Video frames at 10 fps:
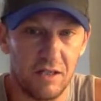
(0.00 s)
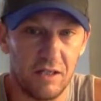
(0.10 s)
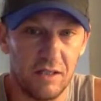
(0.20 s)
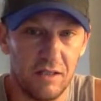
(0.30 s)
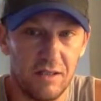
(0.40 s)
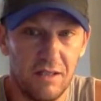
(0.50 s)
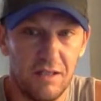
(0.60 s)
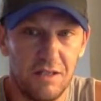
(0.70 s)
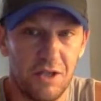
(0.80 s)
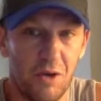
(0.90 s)
On Cook.
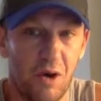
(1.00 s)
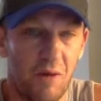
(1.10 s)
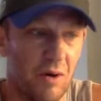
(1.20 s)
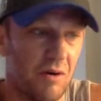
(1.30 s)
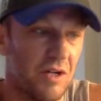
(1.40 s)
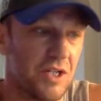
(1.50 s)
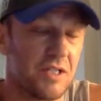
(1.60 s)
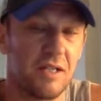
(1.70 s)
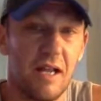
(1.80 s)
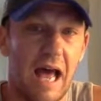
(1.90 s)
So we're
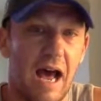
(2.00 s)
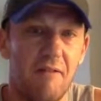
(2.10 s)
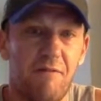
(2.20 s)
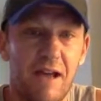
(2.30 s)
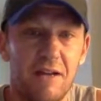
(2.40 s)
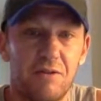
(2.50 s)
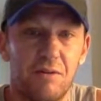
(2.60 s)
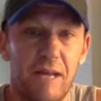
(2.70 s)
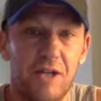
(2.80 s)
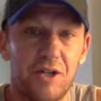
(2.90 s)
just on
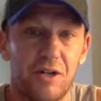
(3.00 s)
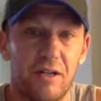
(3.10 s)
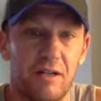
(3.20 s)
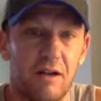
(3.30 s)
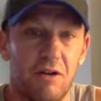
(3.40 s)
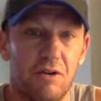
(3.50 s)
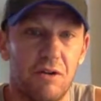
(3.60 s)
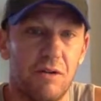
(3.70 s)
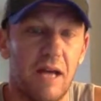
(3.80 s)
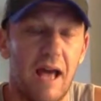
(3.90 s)
FanDuel. Make sure that, you know,
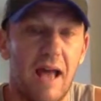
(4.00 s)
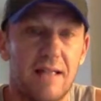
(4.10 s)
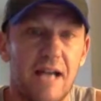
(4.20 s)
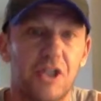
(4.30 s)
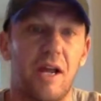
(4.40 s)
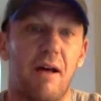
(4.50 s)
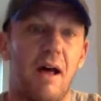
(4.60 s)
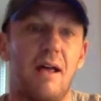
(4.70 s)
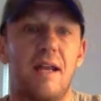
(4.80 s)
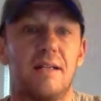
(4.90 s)
you it's actually
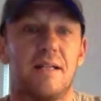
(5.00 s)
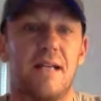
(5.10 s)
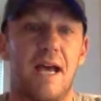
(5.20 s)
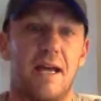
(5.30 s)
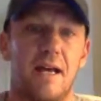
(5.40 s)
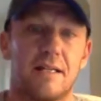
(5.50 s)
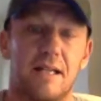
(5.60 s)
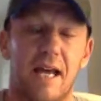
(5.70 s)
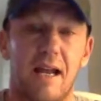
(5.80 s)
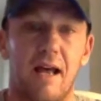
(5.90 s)
it is a
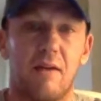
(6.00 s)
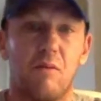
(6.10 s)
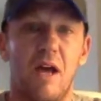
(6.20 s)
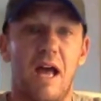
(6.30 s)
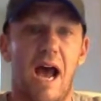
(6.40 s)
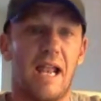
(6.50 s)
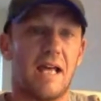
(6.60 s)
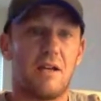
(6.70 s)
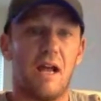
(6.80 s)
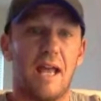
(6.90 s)
slate. Like, I
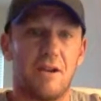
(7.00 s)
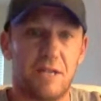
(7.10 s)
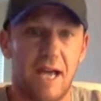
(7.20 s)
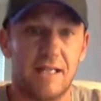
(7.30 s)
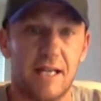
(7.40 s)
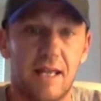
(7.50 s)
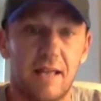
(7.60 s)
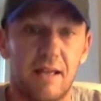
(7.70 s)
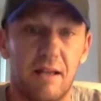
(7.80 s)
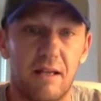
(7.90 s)
like your takes. I
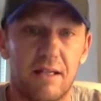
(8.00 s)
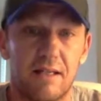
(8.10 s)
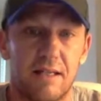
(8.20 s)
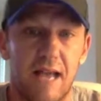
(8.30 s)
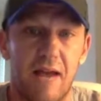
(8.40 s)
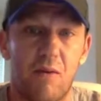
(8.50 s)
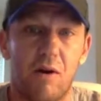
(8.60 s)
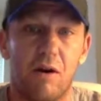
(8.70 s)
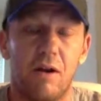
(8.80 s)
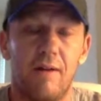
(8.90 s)
think that this is a day
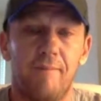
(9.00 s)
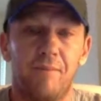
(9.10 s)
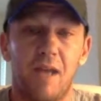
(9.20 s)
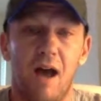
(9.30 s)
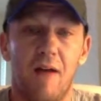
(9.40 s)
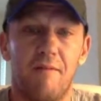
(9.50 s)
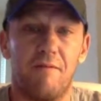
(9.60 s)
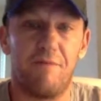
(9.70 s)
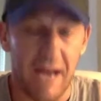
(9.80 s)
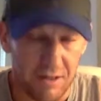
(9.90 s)
where on
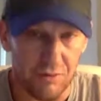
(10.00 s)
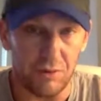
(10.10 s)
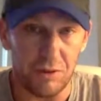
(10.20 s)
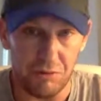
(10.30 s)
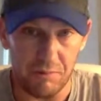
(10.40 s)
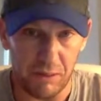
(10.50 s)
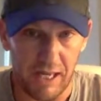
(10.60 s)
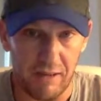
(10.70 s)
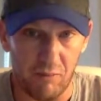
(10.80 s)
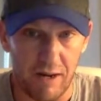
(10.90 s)
FanDuel you can
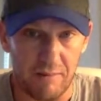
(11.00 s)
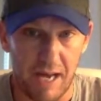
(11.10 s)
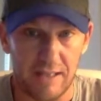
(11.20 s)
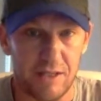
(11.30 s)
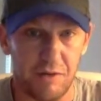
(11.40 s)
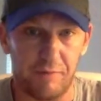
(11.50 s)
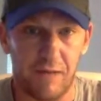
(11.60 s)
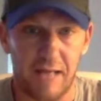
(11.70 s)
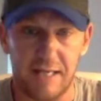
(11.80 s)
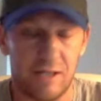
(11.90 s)
play running backs in your
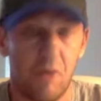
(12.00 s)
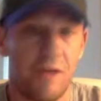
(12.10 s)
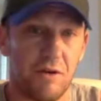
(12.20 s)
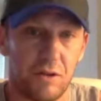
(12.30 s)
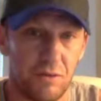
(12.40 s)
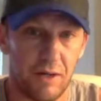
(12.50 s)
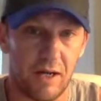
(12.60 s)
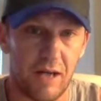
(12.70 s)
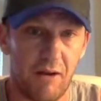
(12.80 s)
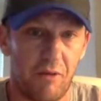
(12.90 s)
flex. I don't think you should do it
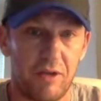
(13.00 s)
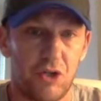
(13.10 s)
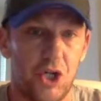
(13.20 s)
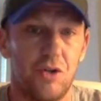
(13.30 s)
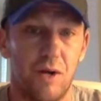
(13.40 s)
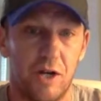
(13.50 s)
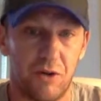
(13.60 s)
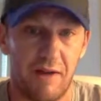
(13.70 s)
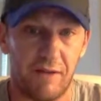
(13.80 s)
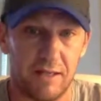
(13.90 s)
on
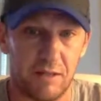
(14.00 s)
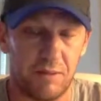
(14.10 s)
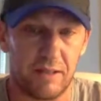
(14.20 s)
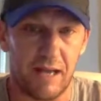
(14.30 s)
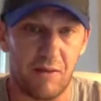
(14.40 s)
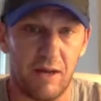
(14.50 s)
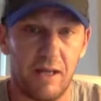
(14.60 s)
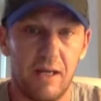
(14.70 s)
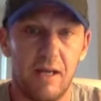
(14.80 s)
DraftKings. I'll put it that way.